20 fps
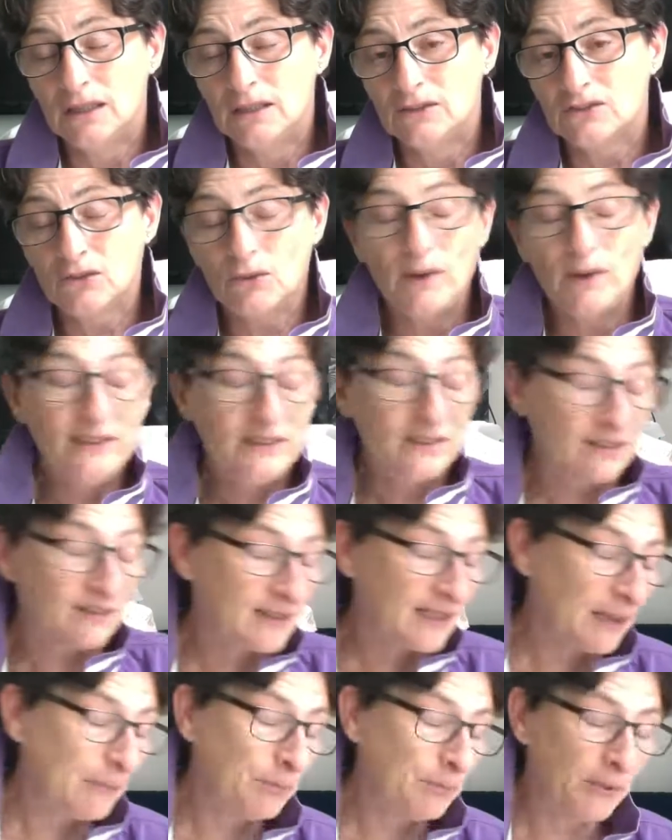So I
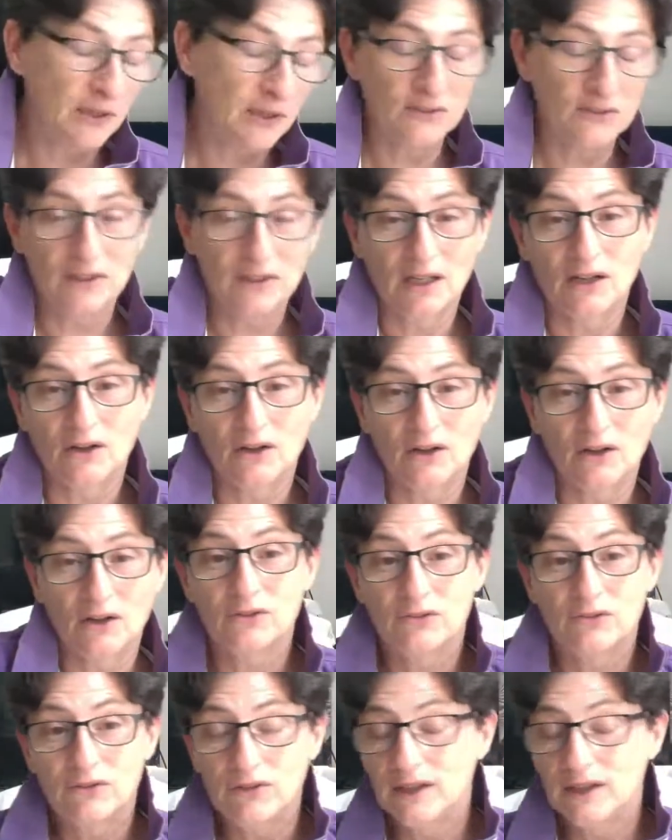just kept passing her on
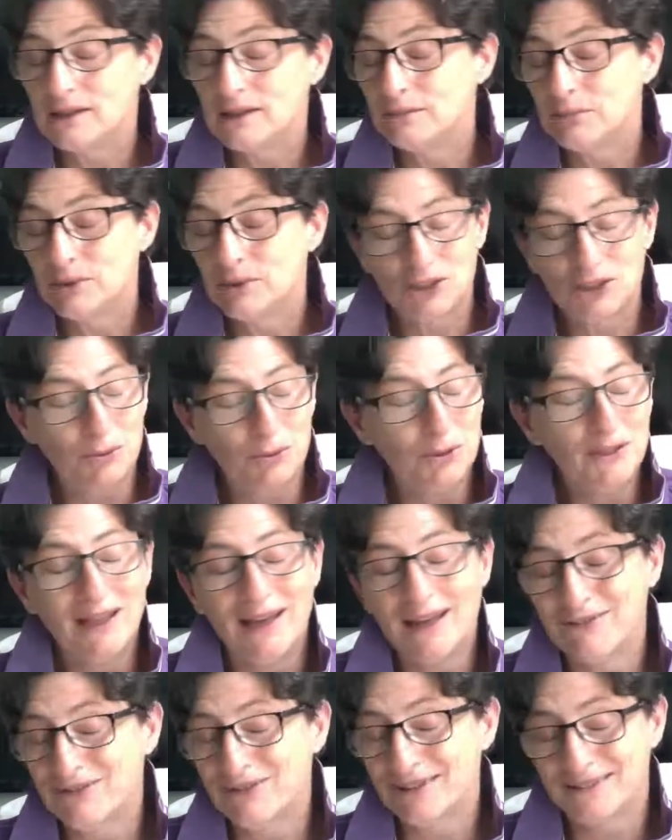to Fred. But she
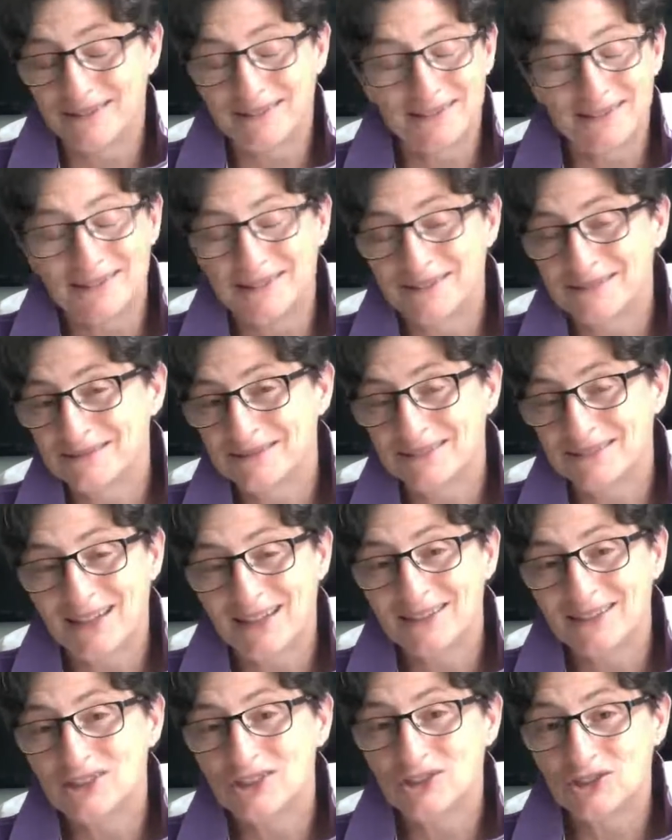will have it.
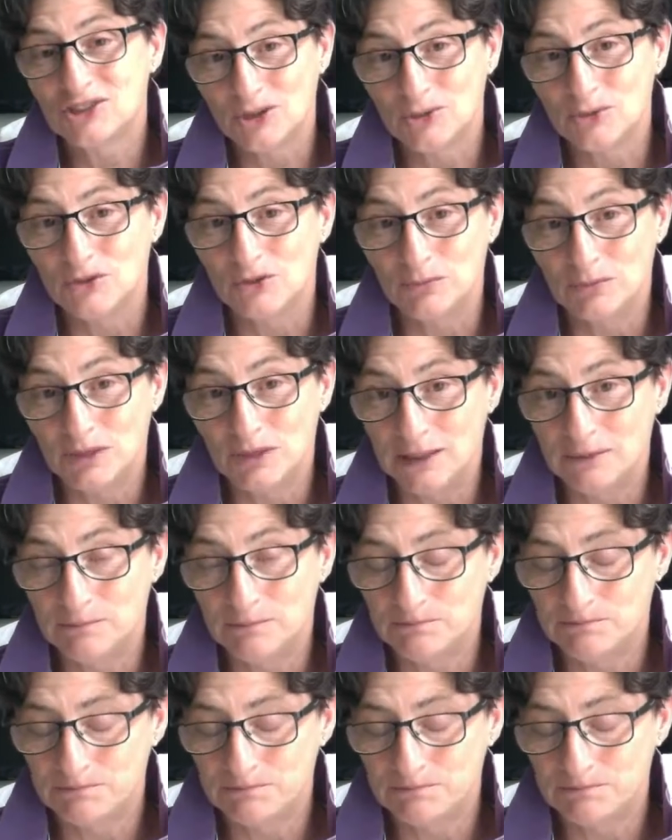She chose me.